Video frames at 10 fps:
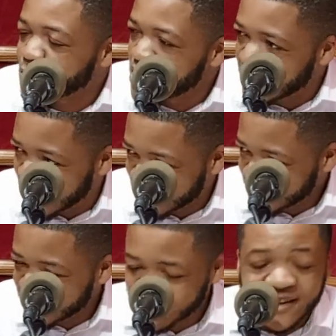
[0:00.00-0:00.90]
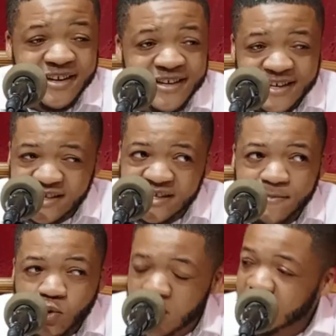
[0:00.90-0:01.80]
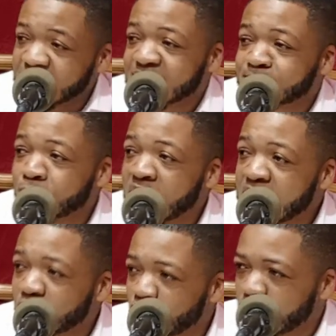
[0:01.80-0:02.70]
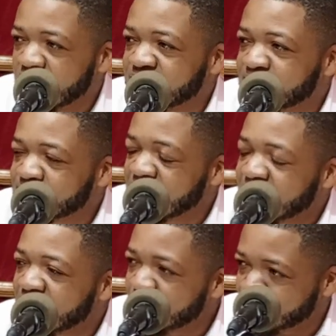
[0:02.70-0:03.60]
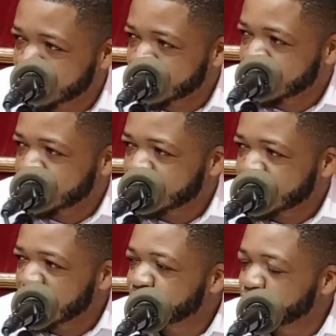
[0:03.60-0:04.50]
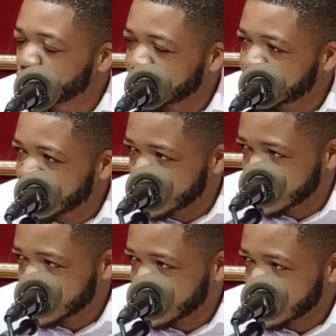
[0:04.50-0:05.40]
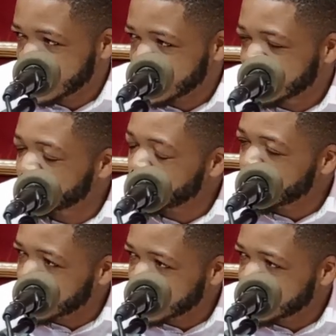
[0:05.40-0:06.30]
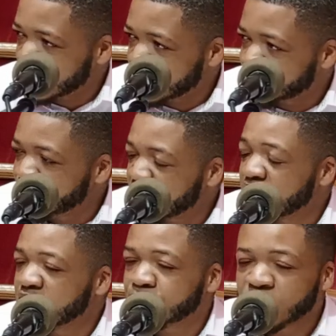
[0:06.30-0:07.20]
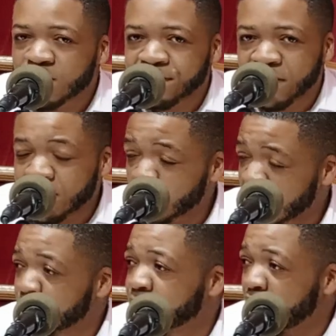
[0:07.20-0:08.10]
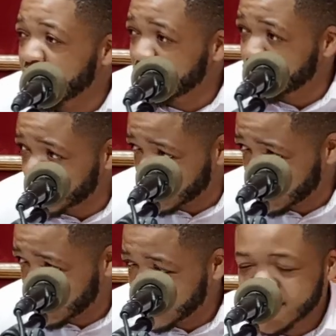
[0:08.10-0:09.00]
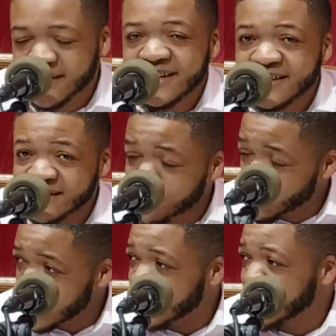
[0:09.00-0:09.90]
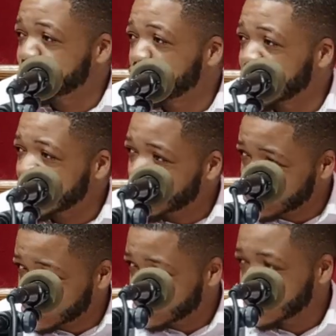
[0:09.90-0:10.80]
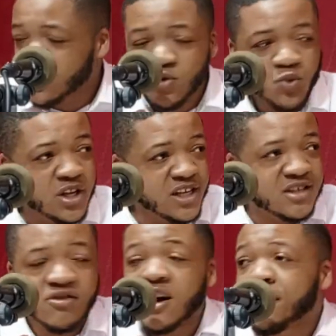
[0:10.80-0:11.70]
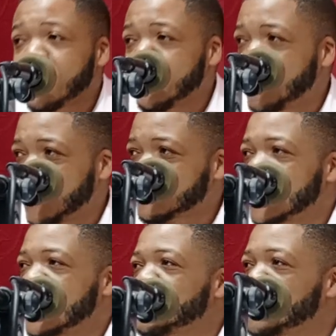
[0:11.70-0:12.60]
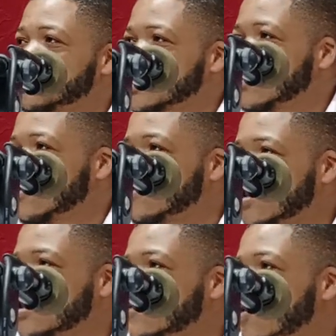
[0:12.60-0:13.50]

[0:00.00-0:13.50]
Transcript: Wetland. The same wetland has microorganisms that help in purifying the soil, making it favorable for agriculture. The same wetland provide us with these raffia palms that we use in our villages